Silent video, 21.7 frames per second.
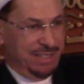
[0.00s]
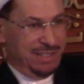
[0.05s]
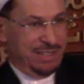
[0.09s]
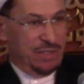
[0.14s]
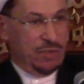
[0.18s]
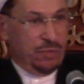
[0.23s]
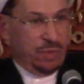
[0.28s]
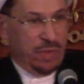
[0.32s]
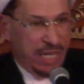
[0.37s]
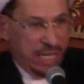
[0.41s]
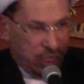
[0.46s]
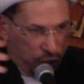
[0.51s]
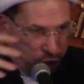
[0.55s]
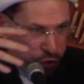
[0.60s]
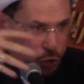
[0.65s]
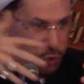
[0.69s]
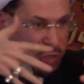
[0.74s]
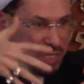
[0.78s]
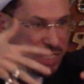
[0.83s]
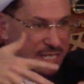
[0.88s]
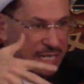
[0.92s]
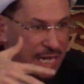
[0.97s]
When it
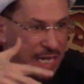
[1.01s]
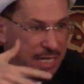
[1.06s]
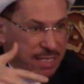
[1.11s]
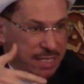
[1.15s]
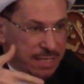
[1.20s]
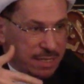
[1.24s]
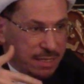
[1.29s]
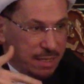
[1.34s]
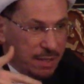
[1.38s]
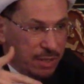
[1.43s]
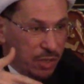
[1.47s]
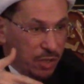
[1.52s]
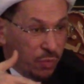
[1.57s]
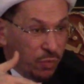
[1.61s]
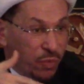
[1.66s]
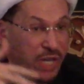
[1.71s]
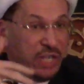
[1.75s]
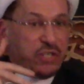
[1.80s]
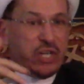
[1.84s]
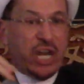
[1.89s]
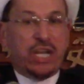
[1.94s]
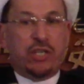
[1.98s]
suits us, we
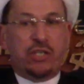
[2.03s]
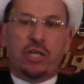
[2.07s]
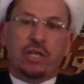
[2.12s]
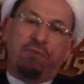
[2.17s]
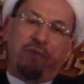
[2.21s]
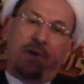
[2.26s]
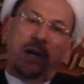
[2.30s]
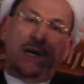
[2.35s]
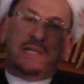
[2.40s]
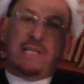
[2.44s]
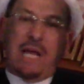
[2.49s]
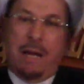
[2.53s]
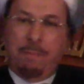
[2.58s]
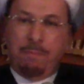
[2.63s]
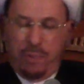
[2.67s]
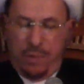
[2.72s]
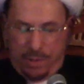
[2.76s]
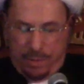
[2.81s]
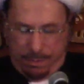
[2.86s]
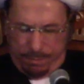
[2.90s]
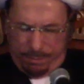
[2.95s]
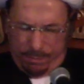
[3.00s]
change it. For example,
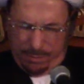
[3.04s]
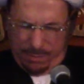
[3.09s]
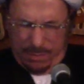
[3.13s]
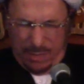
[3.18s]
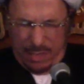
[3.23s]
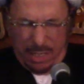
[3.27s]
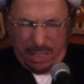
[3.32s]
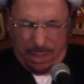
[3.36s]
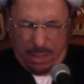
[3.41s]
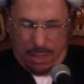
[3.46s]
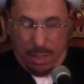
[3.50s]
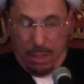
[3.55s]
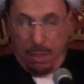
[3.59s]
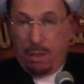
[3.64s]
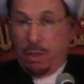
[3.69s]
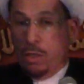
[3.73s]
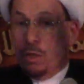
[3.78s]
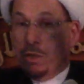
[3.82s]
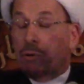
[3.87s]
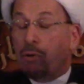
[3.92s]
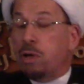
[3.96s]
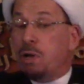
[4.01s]

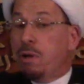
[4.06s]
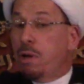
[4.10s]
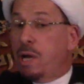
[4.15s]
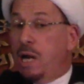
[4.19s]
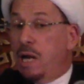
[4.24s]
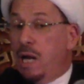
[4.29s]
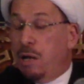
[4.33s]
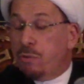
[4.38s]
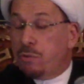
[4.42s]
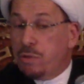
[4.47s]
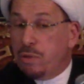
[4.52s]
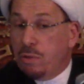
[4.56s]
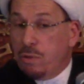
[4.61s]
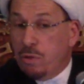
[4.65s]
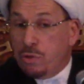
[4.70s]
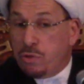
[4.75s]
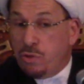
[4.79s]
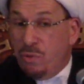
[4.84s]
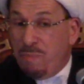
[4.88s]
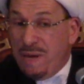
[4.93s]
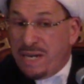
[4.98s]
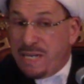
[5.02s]
you are not allowed to go to a
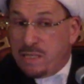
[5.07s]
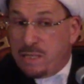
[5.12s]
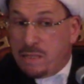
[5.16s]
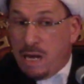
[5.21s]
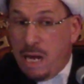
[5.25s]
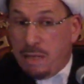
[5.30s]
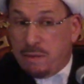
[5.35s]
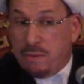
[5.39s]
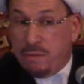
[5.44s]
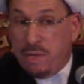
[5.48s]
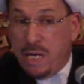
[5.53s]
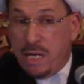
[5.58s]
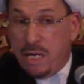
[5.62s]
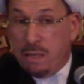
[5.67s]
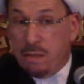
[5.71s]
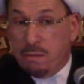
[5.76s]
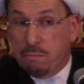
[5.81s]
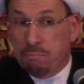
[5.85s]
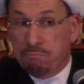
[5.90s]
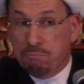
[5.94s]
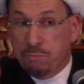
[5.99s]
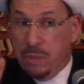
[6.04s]
mixed gathering.
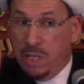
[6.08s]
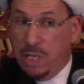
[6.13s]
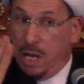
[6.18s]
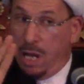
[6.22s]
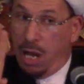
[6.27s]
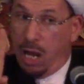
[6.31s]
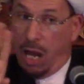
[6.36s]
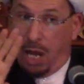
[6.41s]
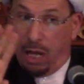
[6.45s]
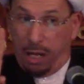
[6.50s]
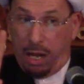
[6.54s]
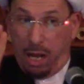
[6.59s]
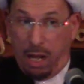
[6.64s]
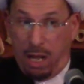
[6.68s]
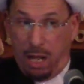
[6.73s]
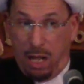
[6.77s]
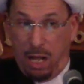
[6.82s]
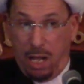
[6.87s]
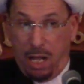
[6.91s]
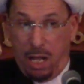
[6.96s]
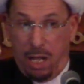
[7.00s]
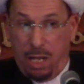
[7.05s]
La
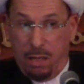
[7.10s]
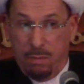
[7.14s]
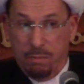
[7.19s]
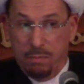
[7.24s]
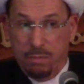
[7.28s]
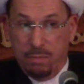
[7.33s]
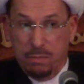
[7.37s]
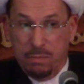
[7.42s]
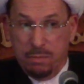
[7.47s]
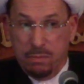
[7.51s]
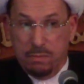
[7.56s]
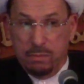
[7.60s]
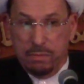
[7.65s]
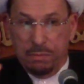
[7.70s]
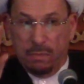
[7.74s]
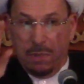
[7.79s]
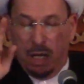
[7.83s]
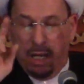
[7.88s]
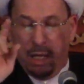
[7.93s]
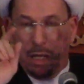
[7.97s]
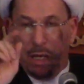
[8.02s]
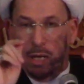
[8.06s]
haram.
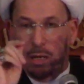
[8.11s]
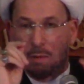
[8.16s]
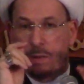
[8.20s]
Haram.